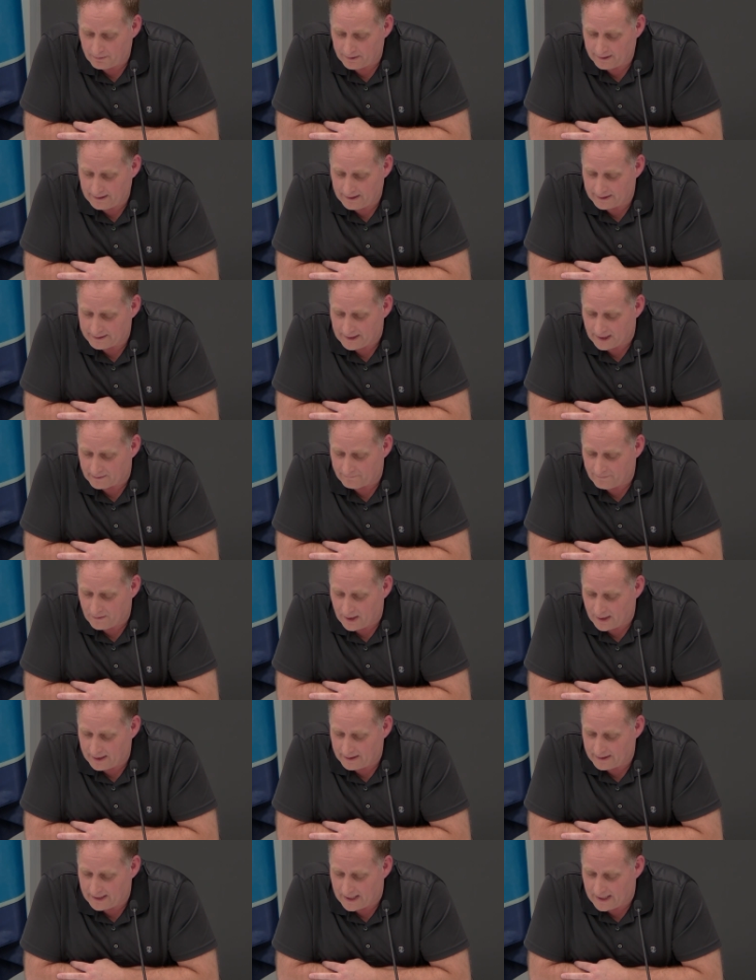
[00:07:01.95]

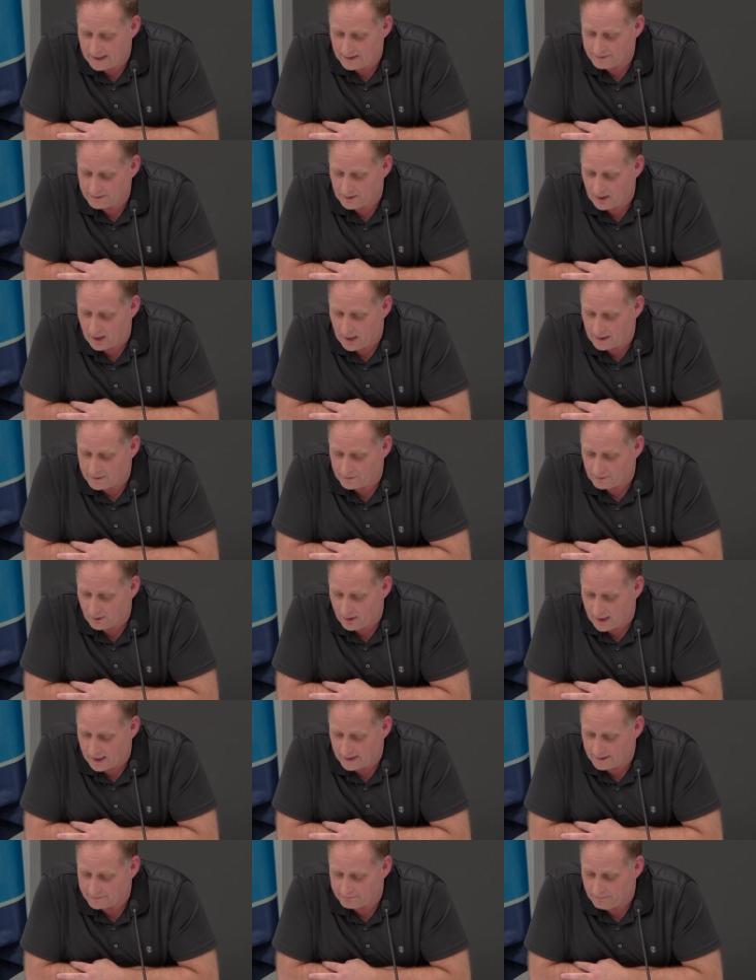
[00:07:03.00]
identified as
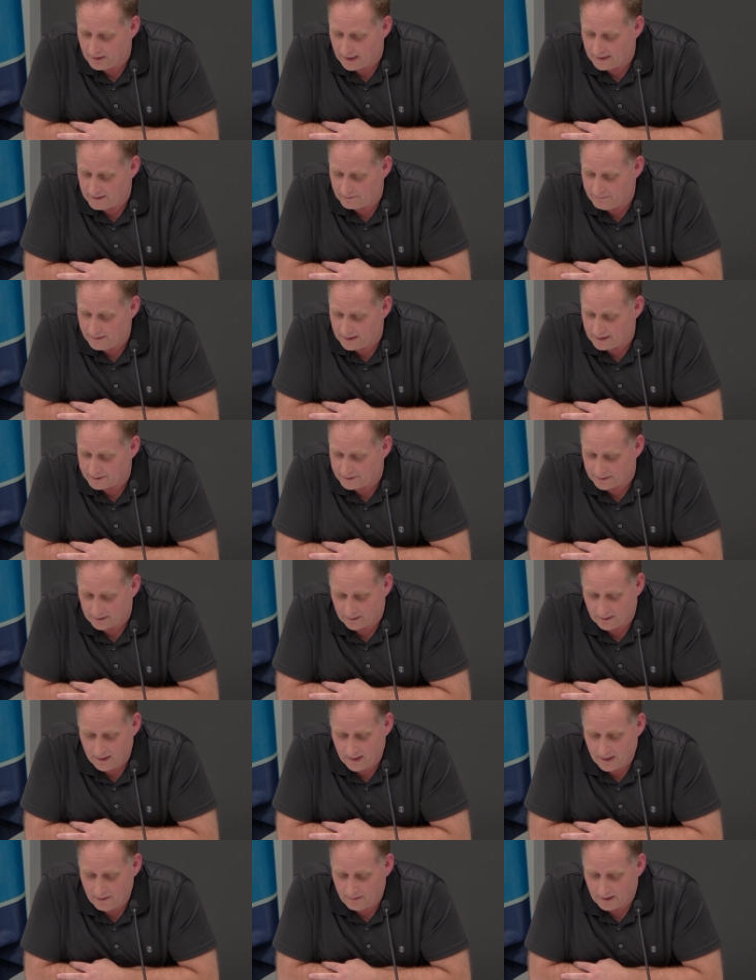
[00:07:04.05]
authorized by the minister,
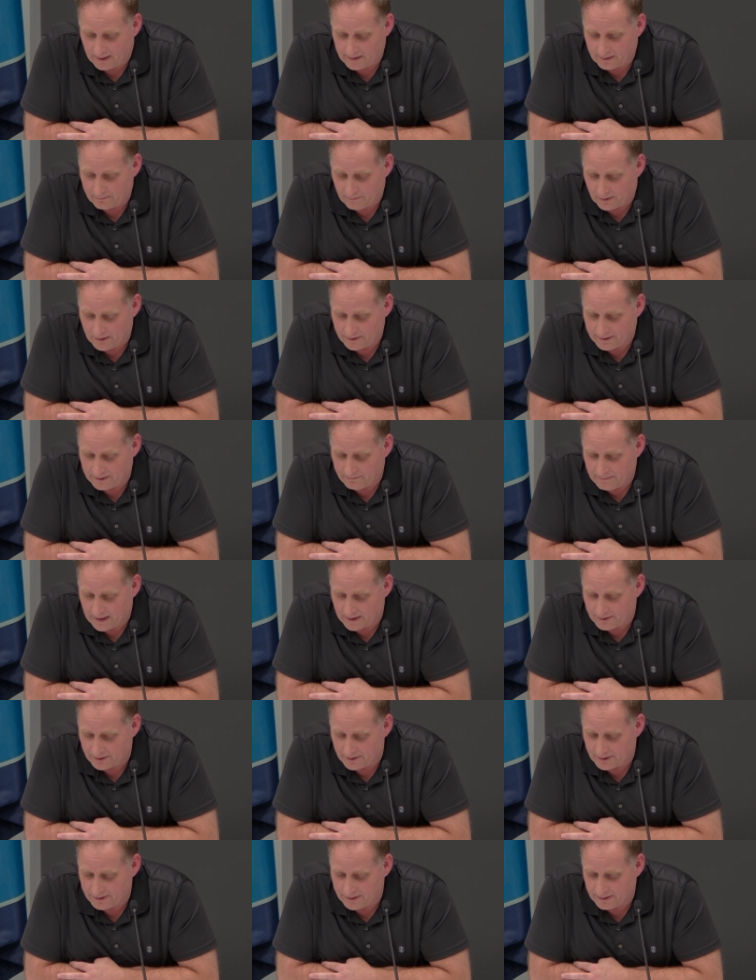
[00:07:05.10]
by the Emergency
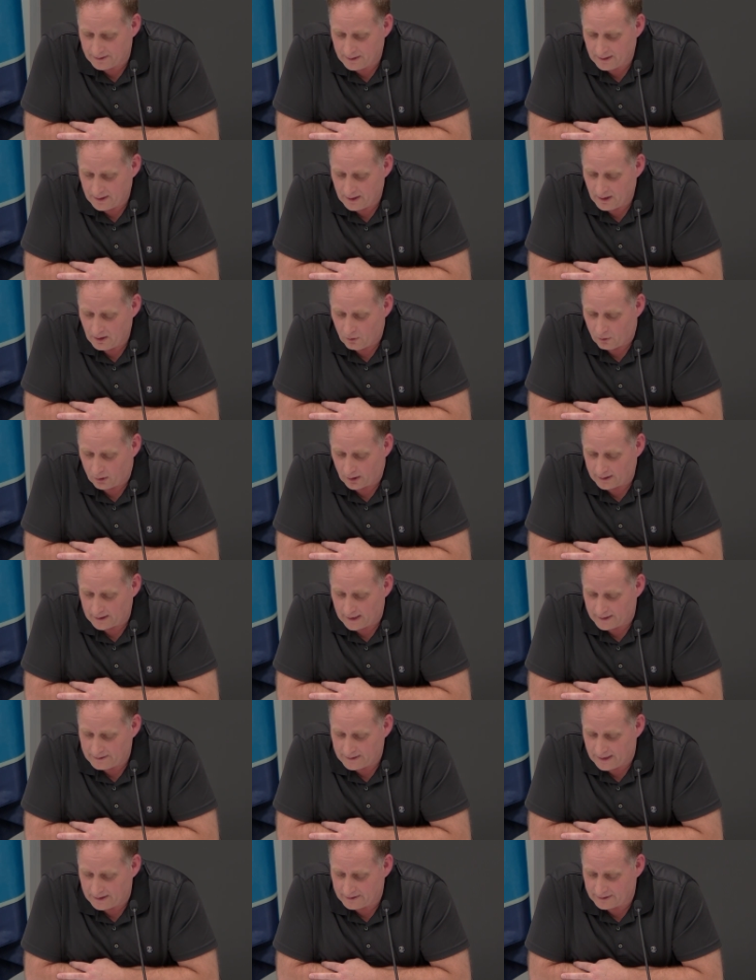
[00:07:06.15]
Measures
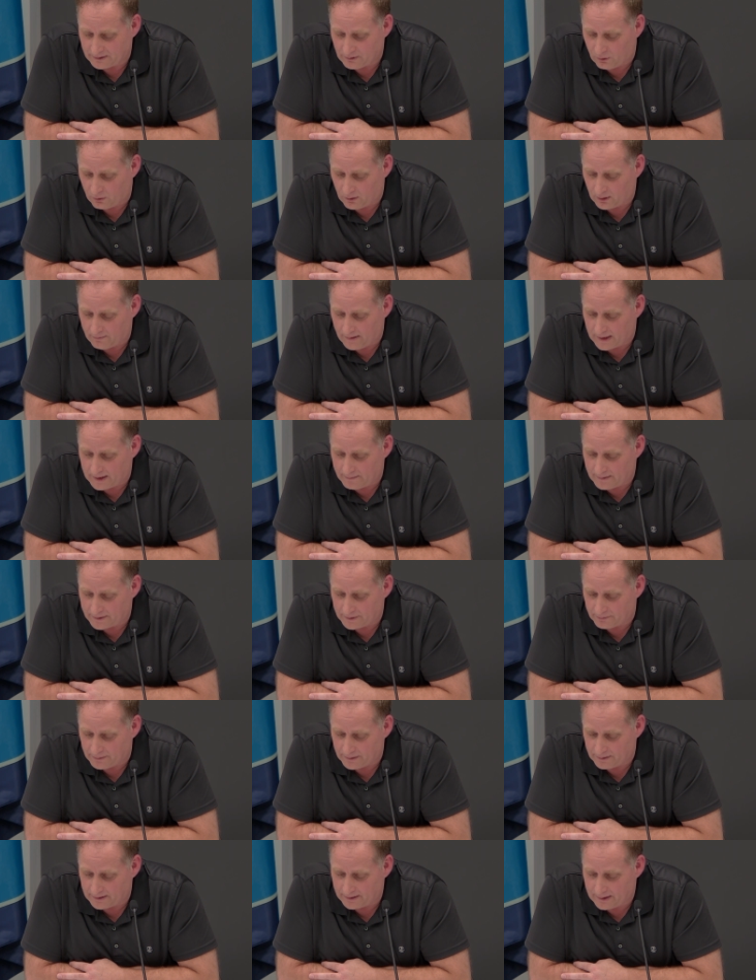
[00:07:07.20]
Organization, or by the
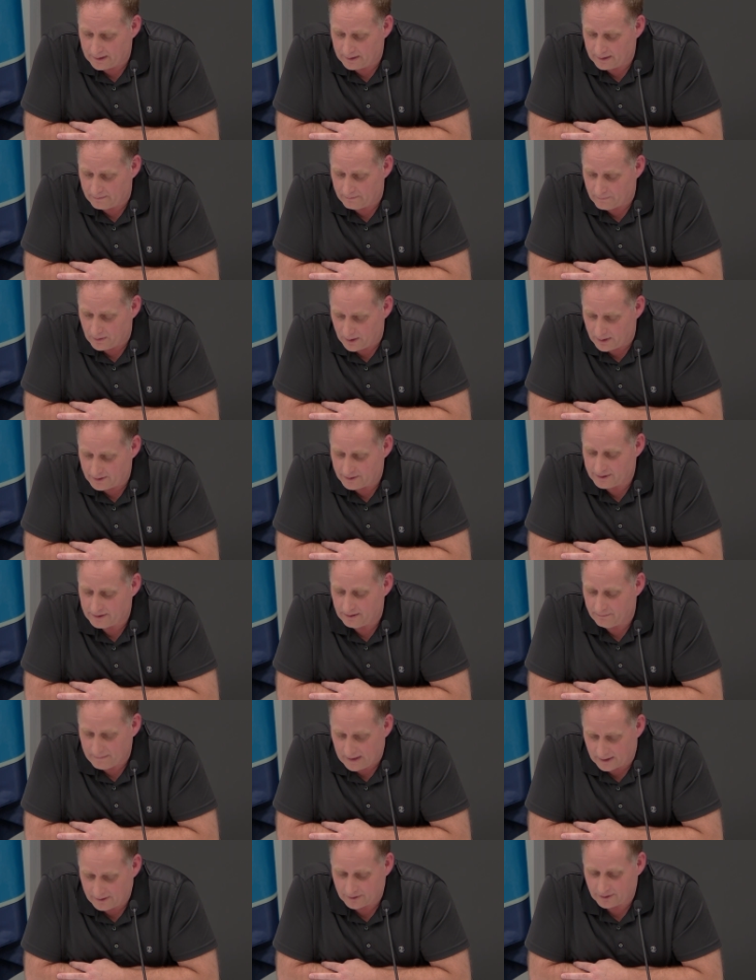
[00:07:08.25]
Municipal Emergency
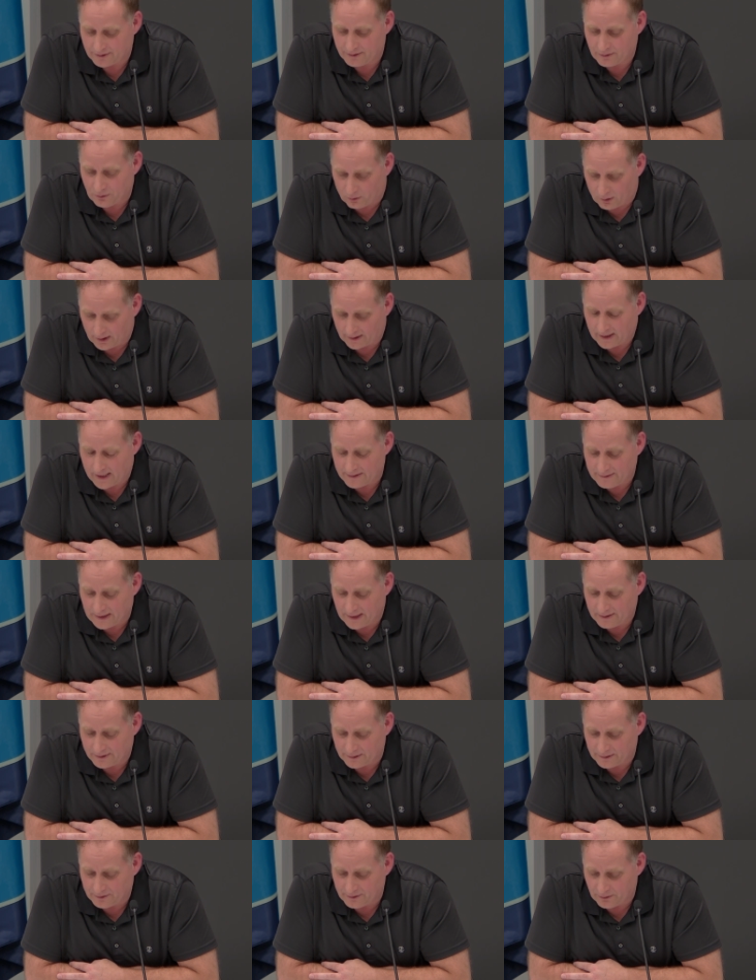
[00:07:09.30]
Measures
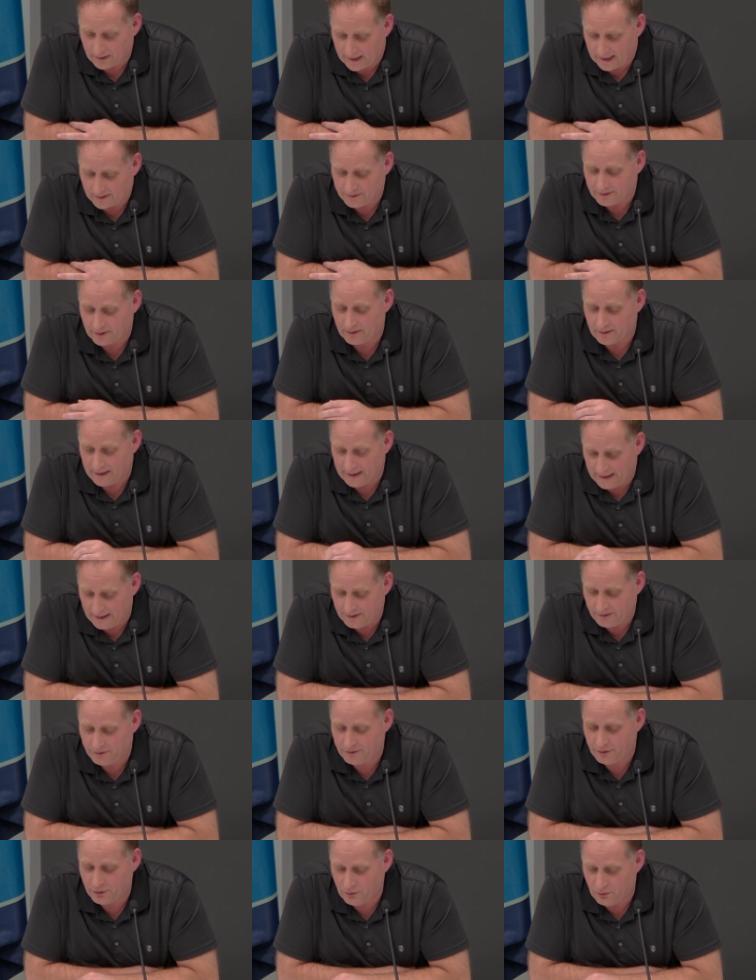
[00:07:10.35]
Organization to enter
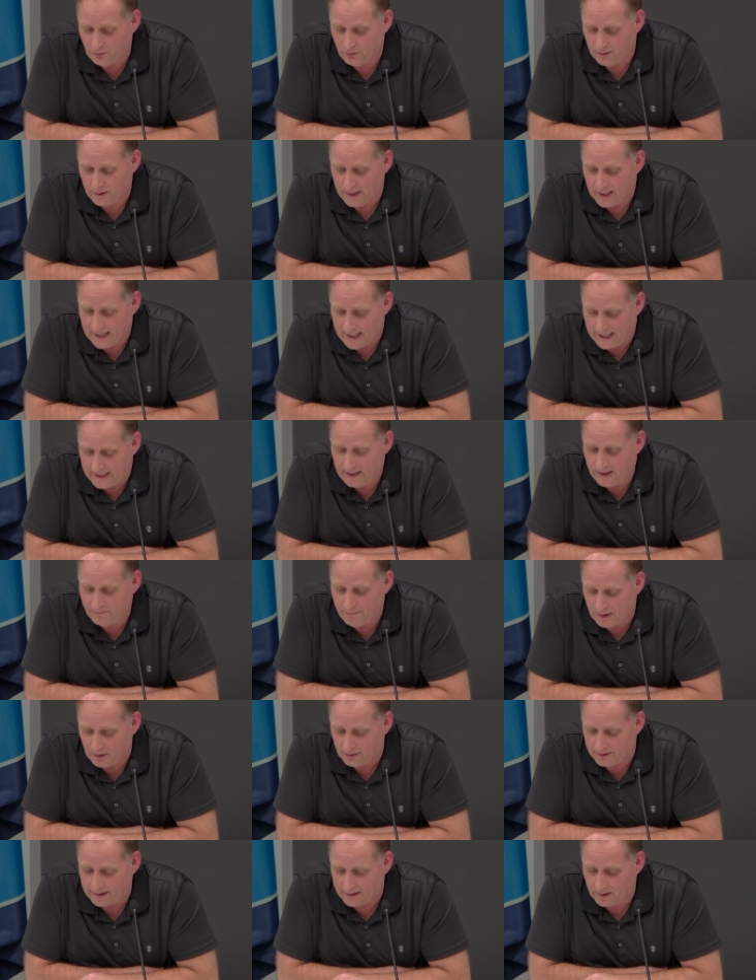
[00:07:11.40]
into any
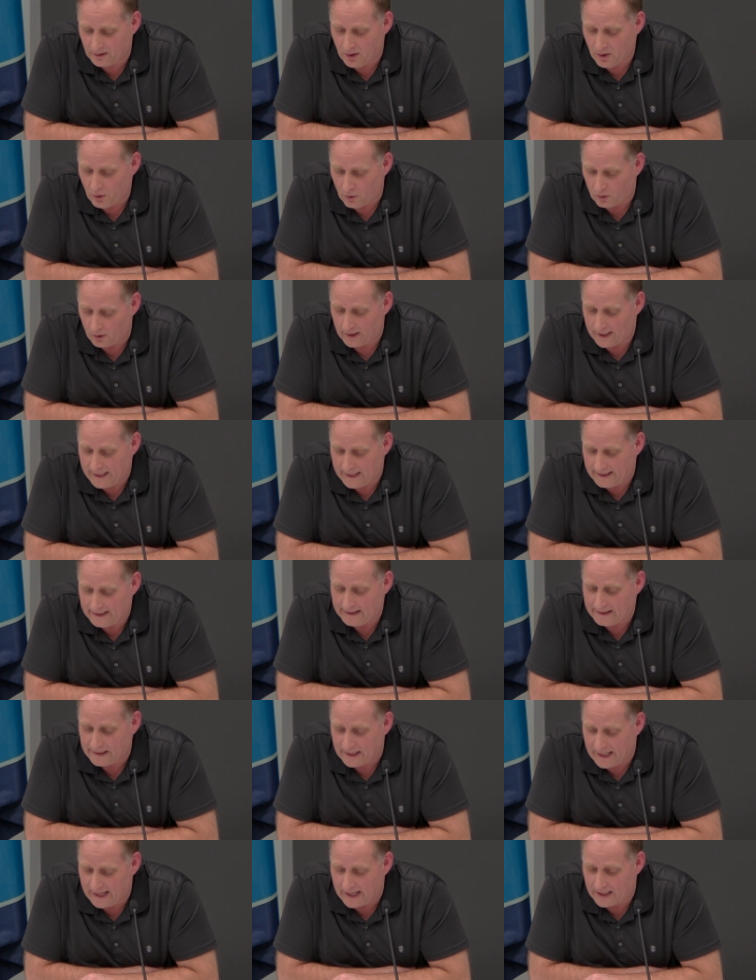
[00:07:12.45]
building or any
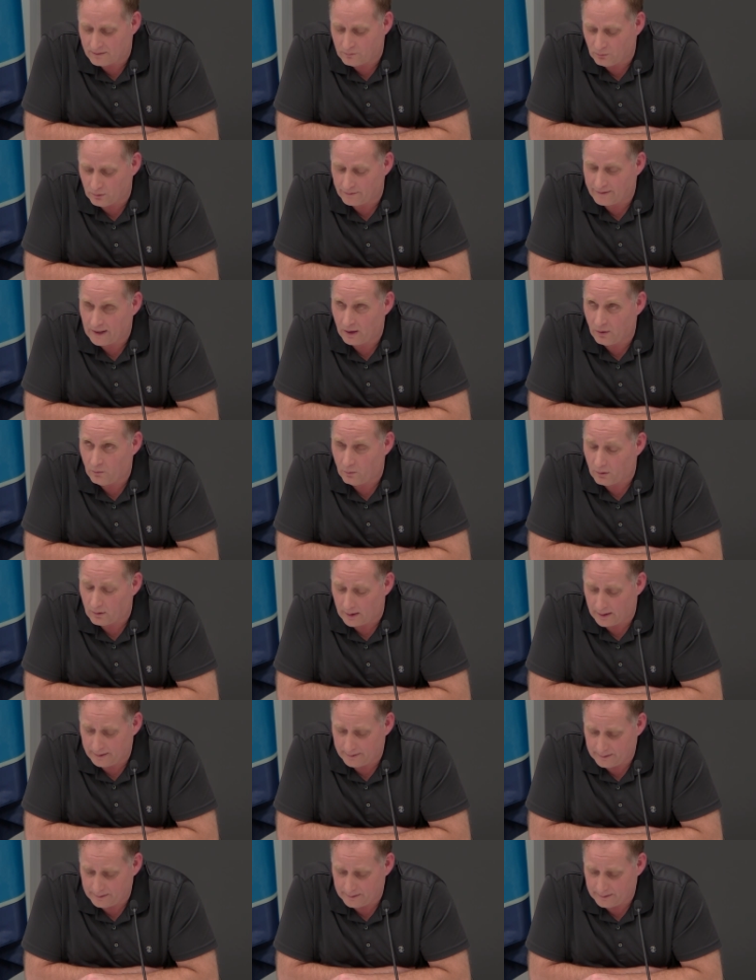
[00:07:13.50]
land without warrant.